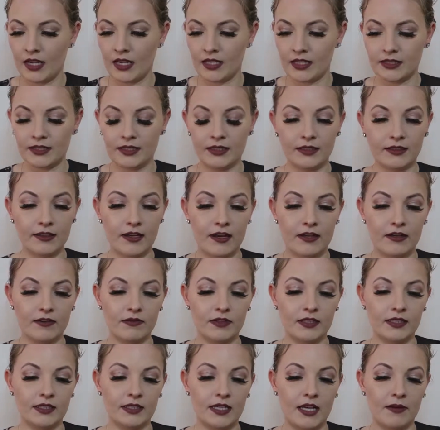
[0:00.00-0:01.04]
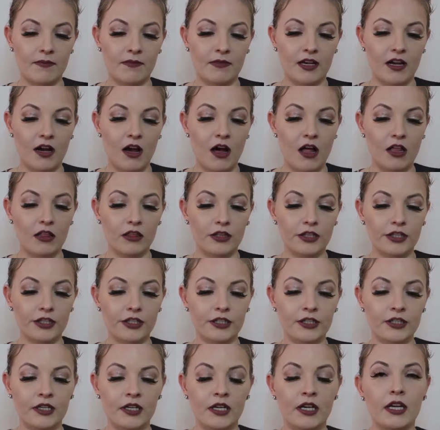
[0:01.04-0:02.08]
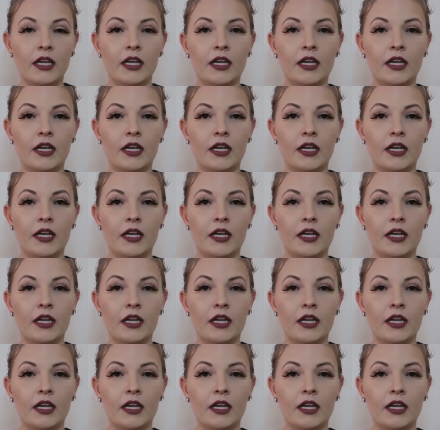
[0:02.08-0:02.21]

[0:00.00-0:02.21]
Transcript: This is kind of the same color,